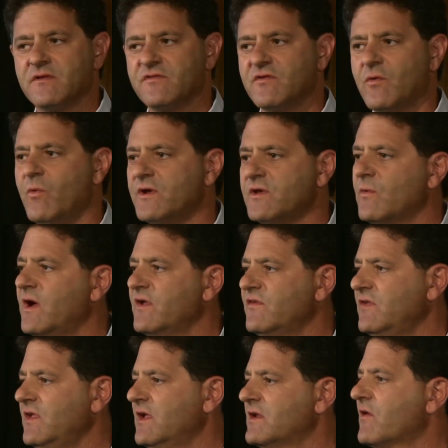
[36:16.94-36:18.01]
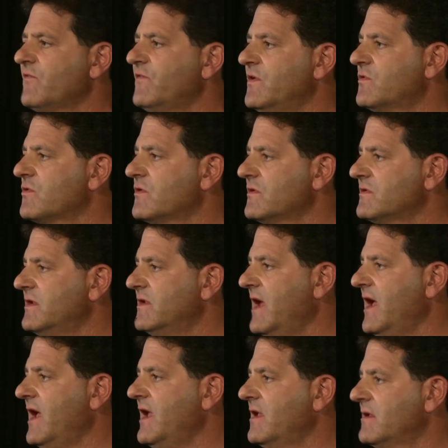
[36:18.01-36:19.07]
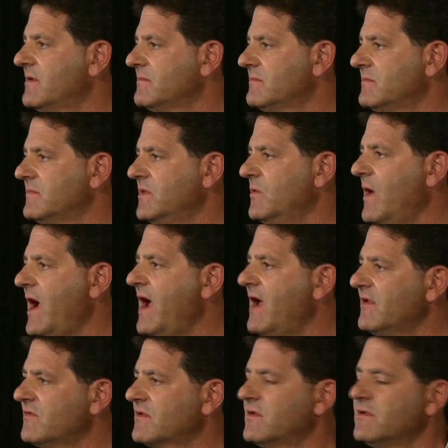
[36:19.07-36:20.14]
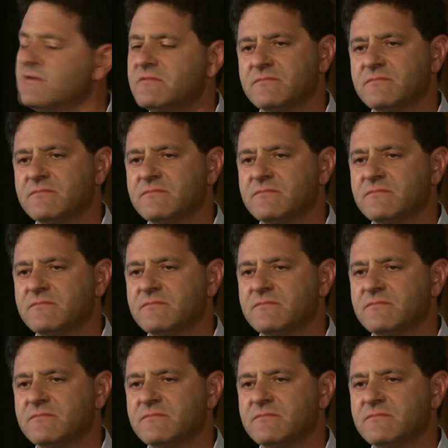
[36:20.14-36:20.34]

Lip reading: So what do I see in our future today, you ask?